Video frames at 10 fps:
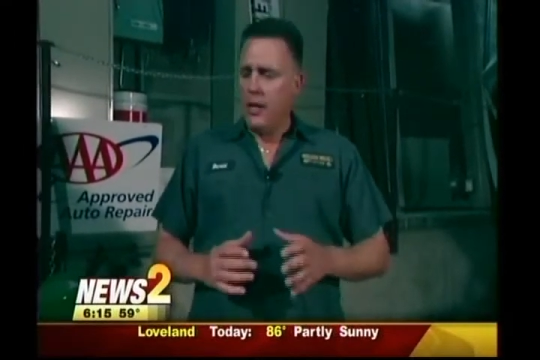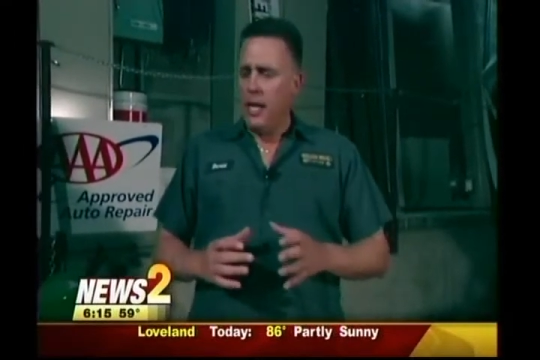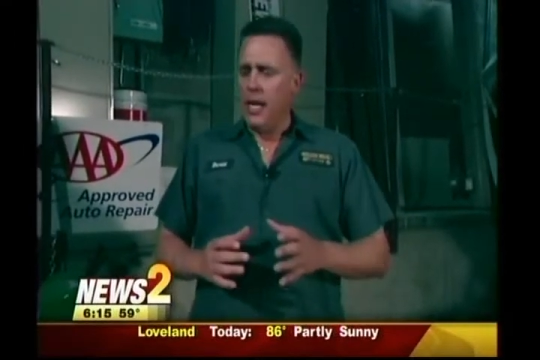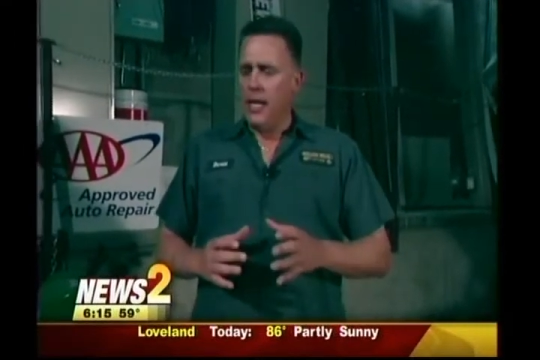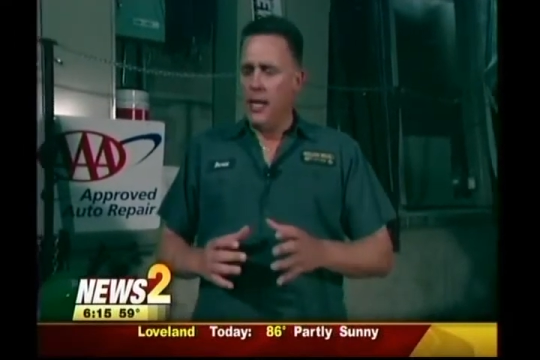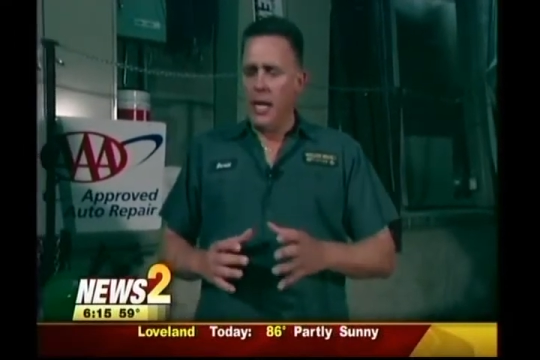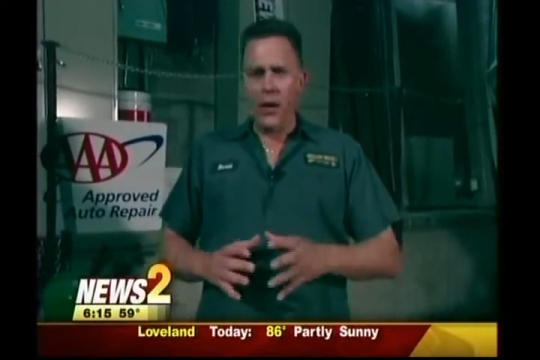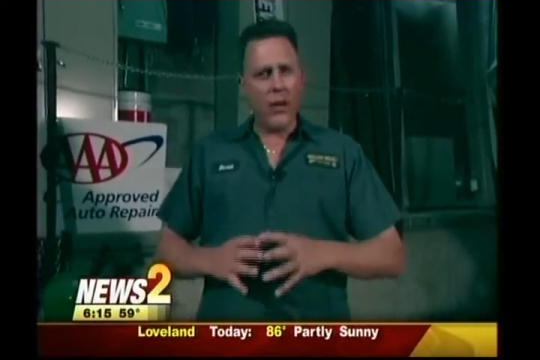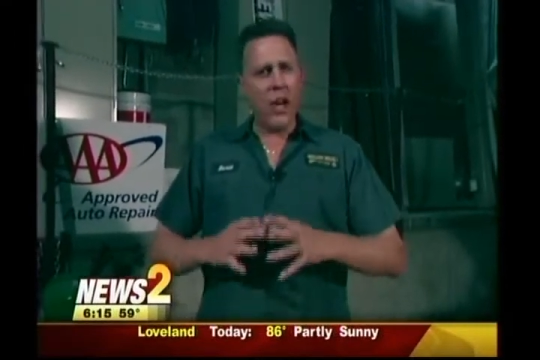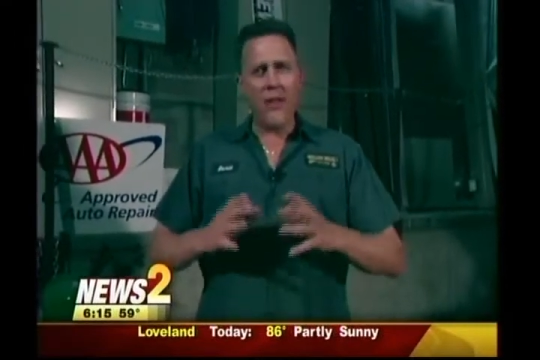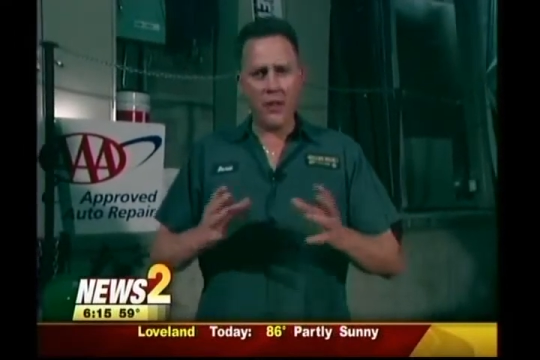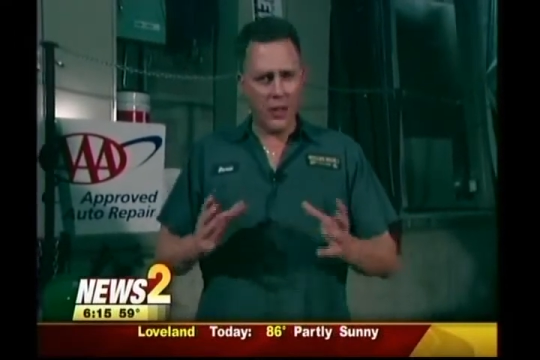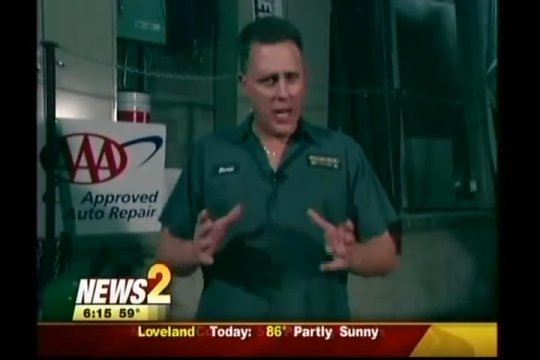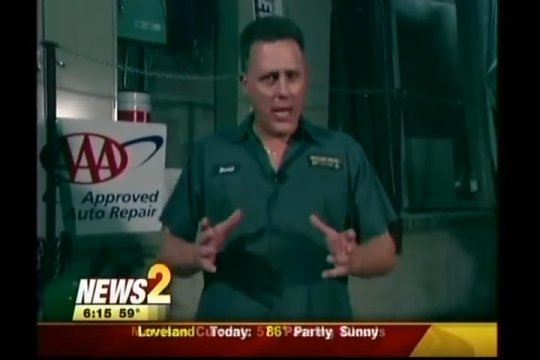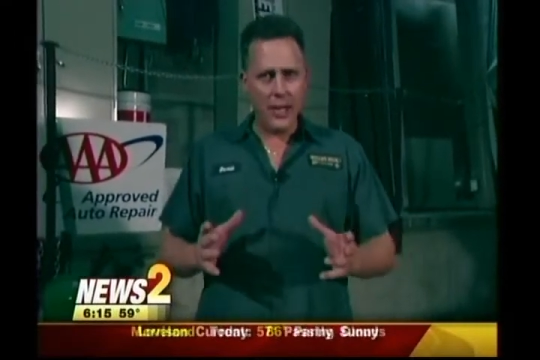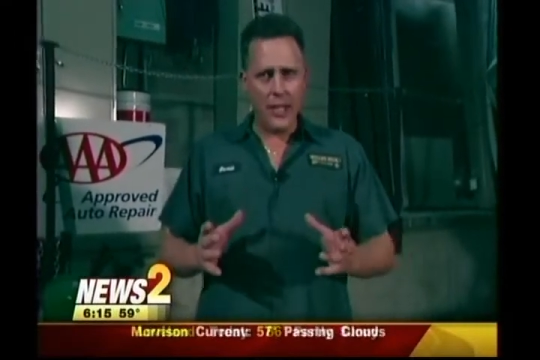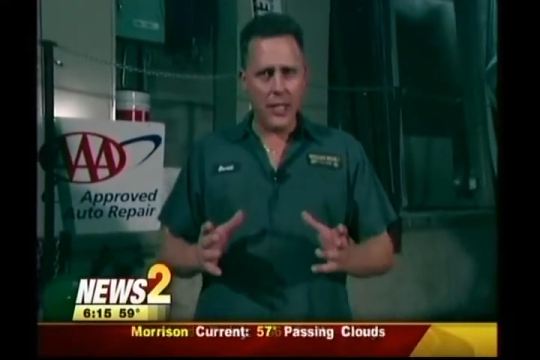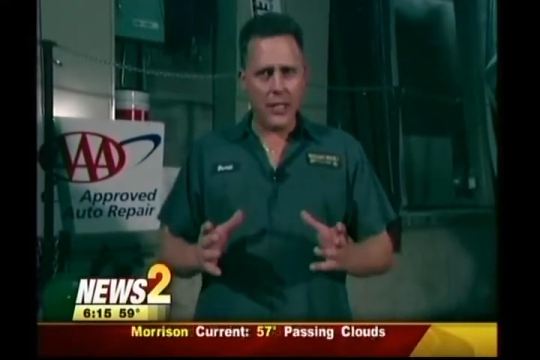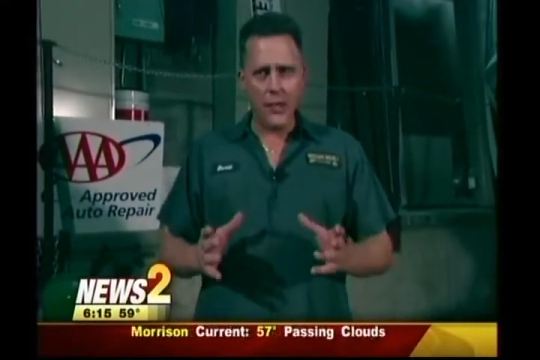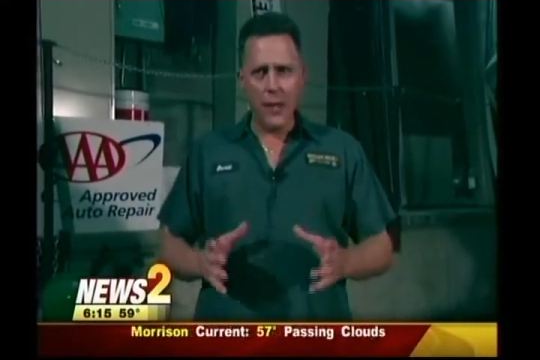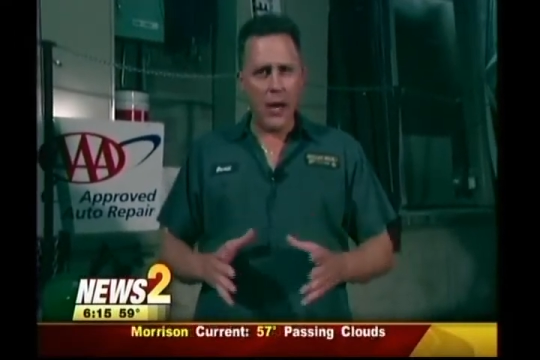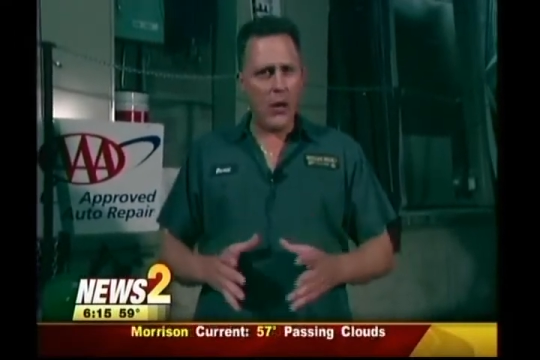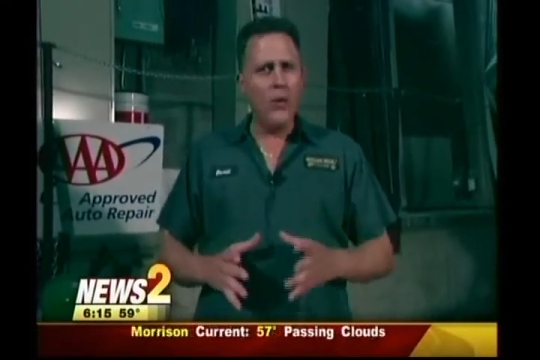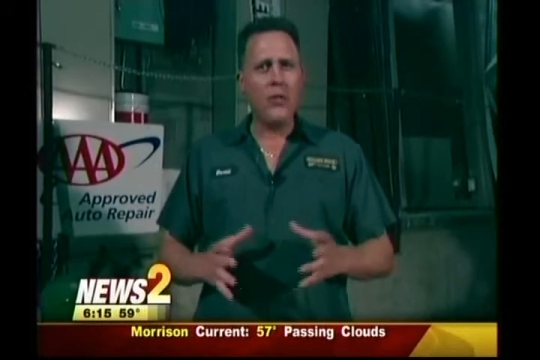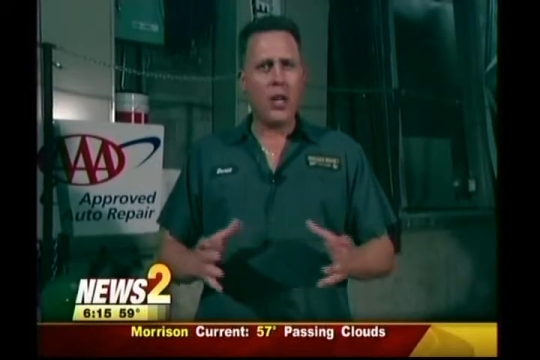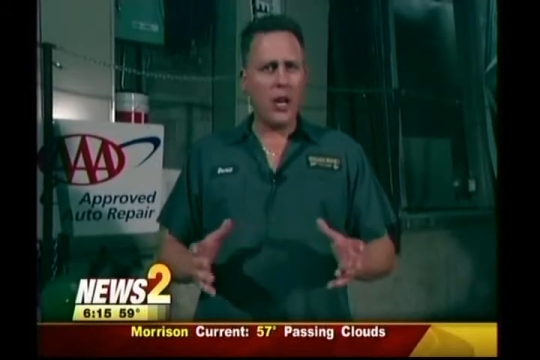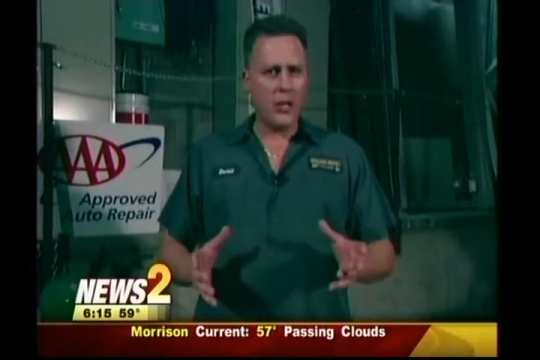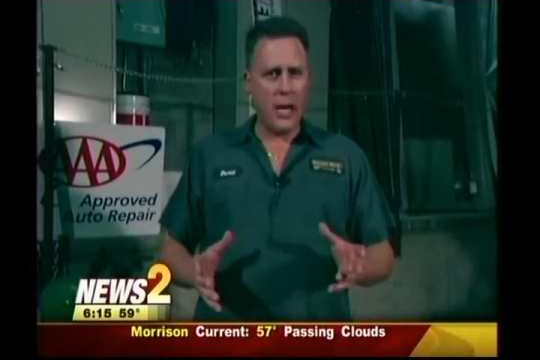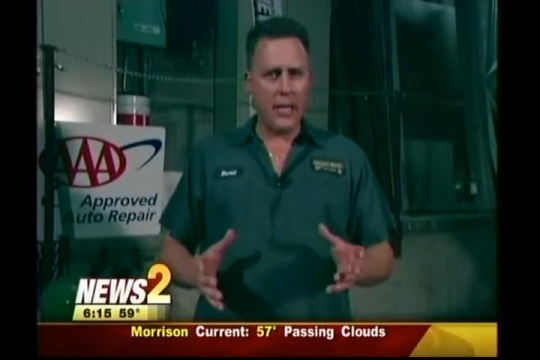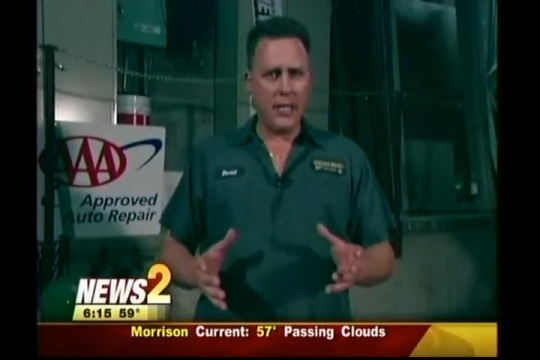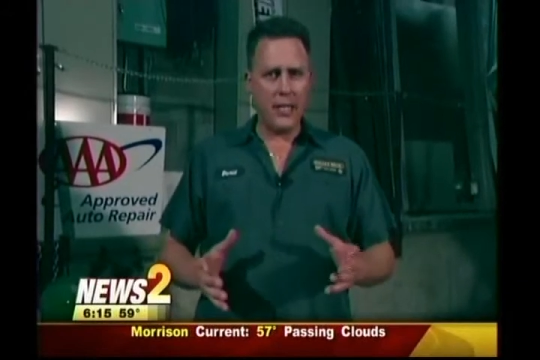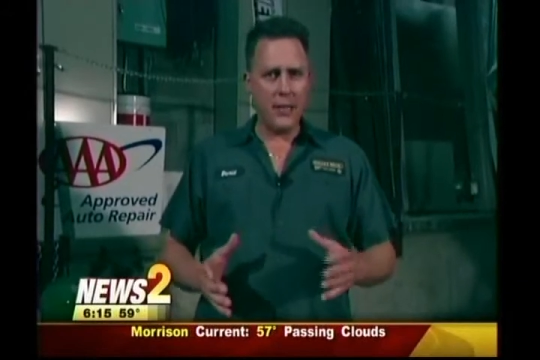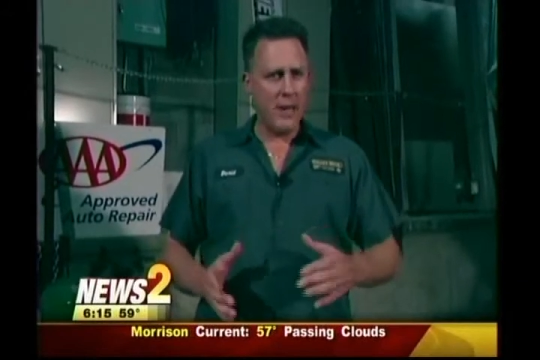that they don't cover a lot of things no matter whose contract it is.